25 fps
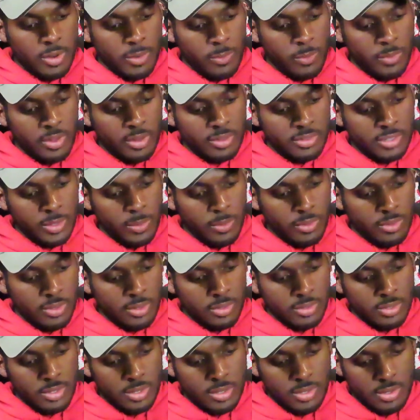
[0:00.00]
and we can see what
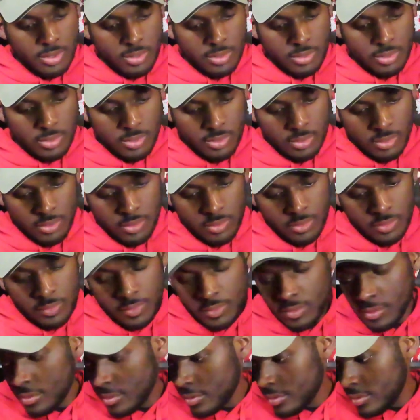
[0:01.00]
this is.
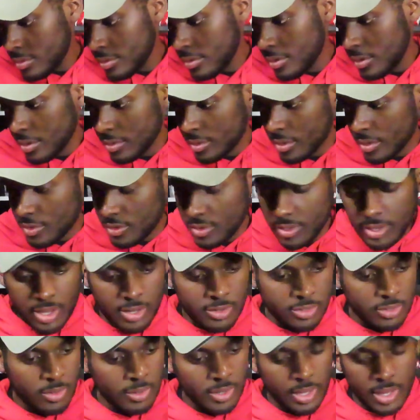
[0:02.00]
It's a
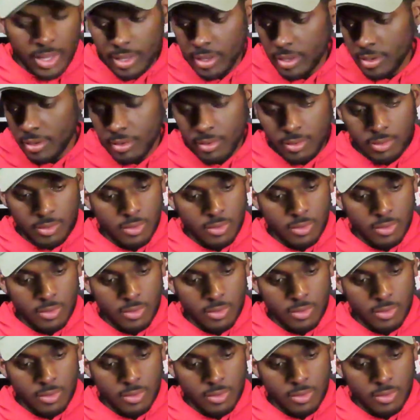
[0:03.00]
G.I. Joe line.